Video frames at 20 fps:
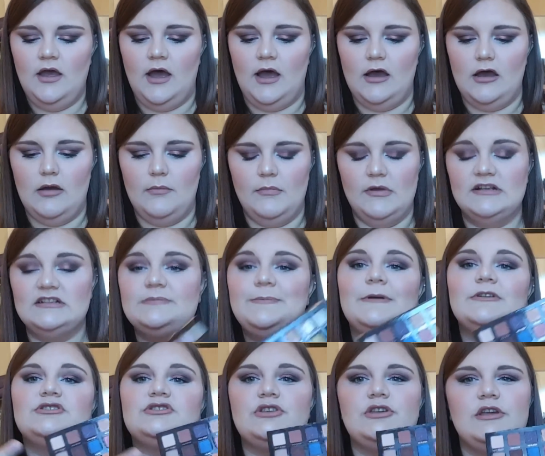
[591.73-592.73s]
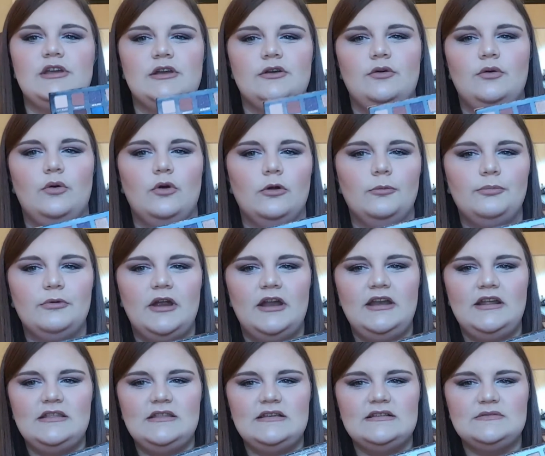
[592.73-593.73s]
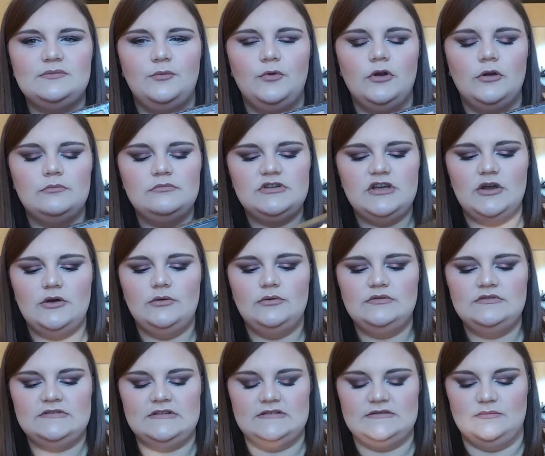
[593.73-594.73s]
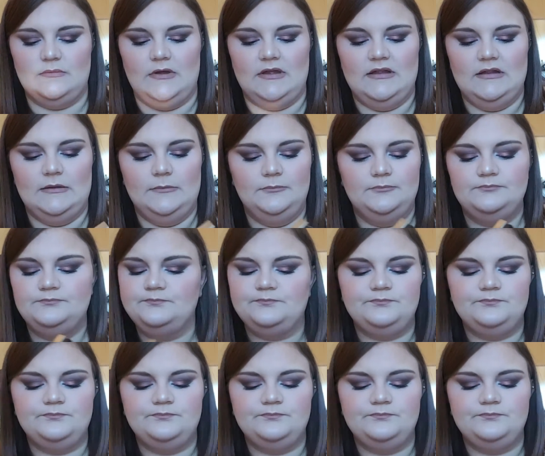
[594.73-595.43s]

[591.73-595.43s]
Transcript: especially incorporating these warm tones as well.